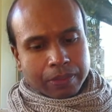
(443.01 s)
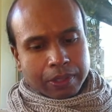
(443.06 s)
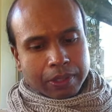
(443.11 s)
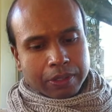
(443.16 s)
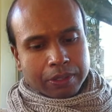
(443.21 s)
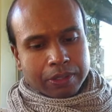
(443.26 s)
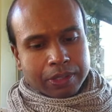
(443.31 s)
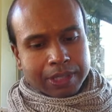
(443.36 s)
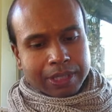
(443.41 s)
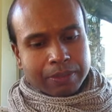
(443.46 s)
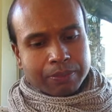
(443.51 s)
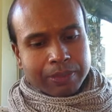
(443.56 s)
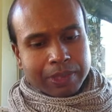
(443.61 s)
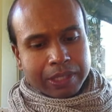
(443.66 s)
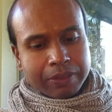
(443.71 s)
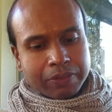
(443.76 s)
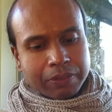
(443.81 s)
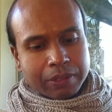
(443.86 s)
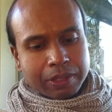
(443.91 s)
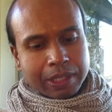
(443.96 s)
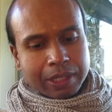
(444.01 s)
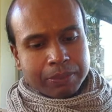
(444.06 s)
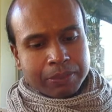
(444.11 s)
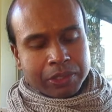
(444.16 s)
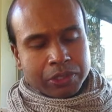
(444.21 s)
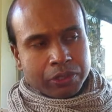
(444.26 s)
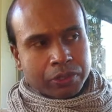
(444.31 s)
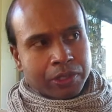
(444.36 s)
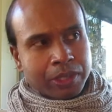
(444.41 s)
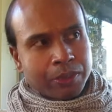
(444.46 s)
on some level, I'm
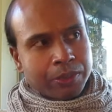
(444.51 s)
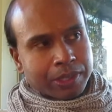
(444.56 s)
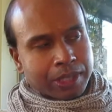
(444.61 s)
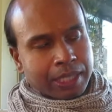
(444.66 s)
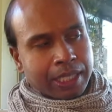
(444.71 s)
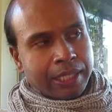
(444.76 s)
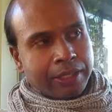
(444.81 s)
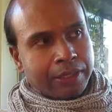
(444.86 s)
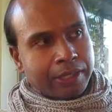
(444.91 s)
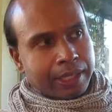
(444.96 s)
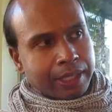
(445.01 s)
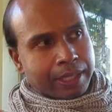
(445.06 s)
sure he was clearing